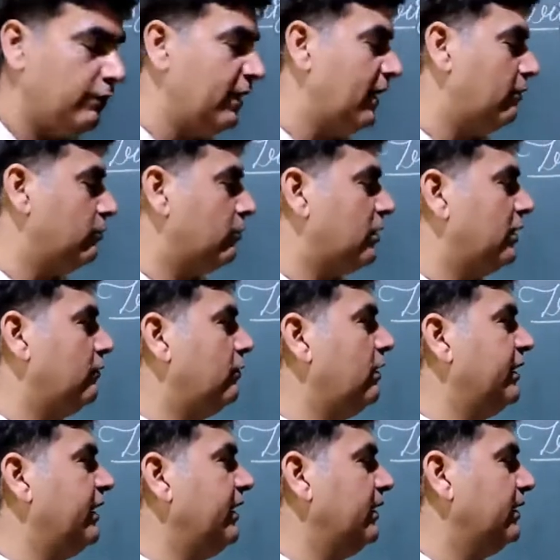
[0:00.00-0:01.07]
We have to
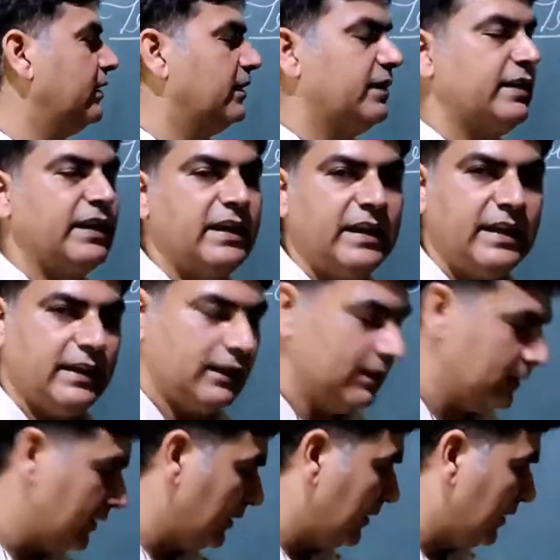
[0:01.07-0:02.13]
convert in degree.